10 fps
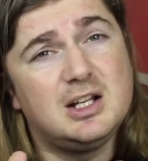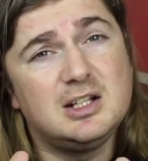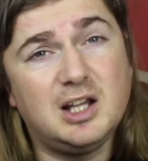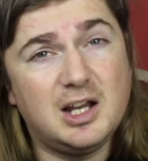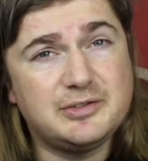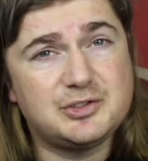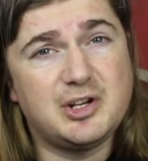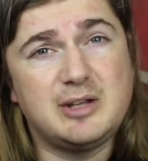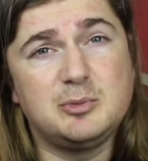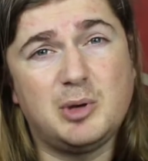live
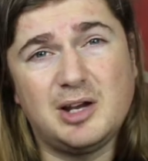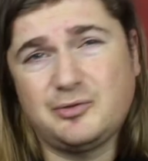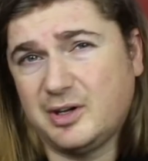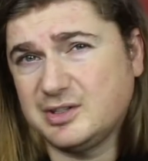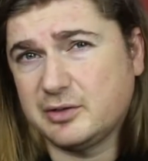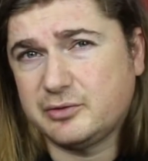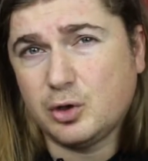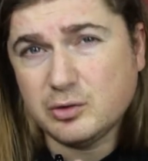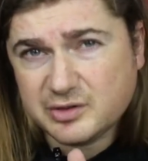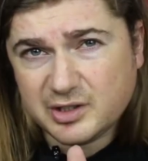streamed by our friends over at
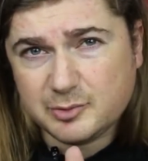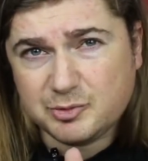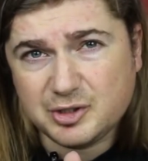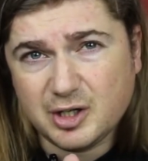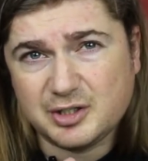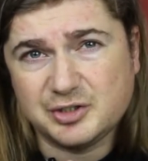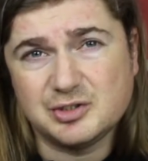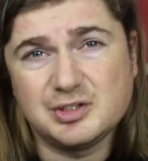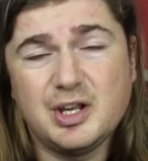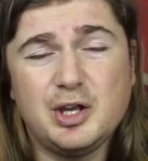Onside
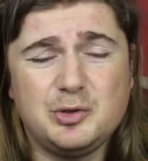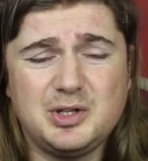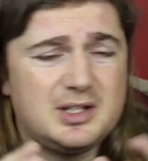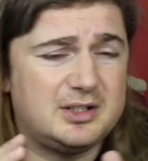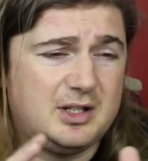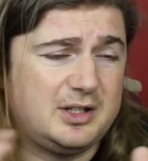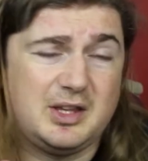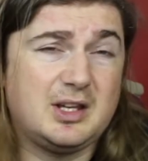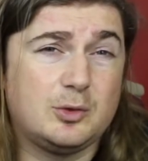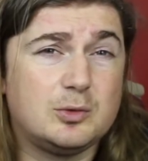Productions, who did, I
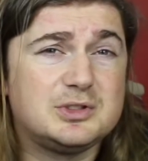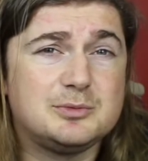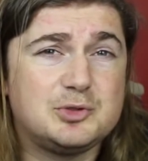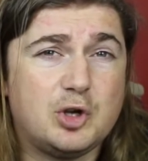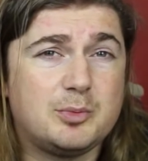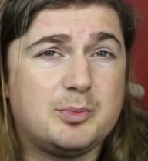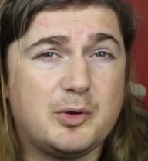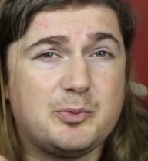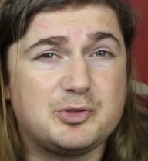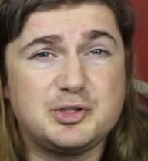think, an awesome job
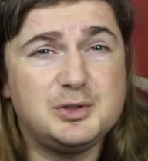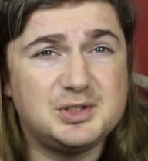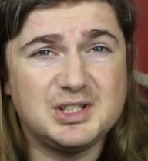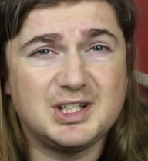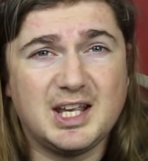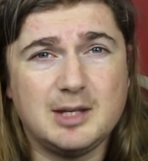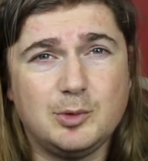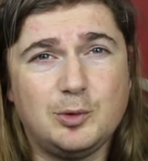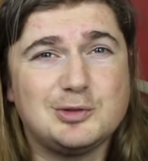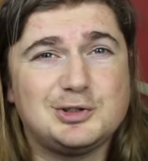both producing the game, but
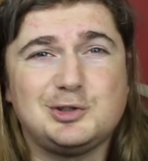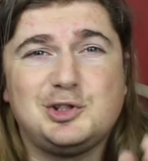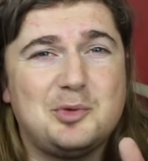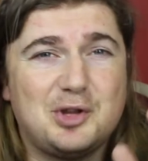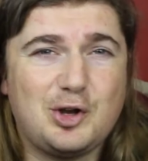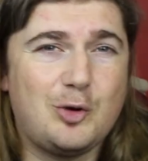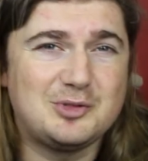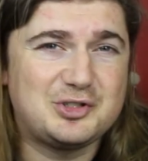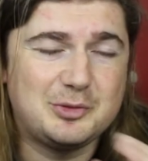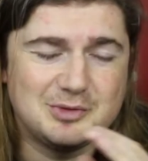also some of the
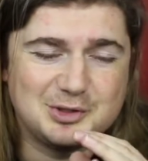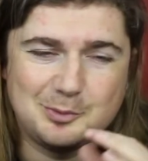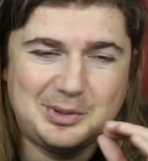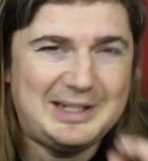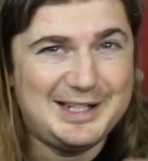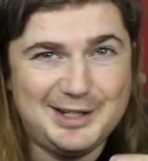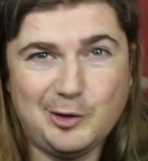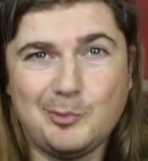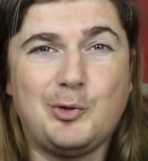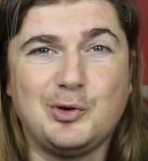commentary was completely
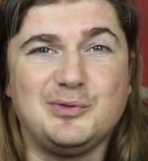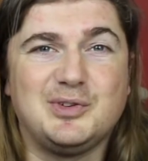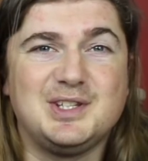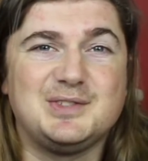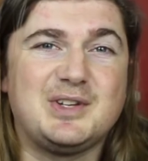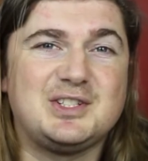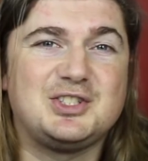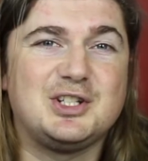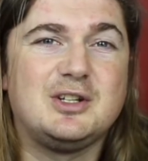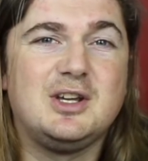on point for this
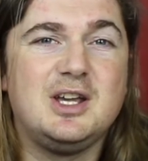fixture.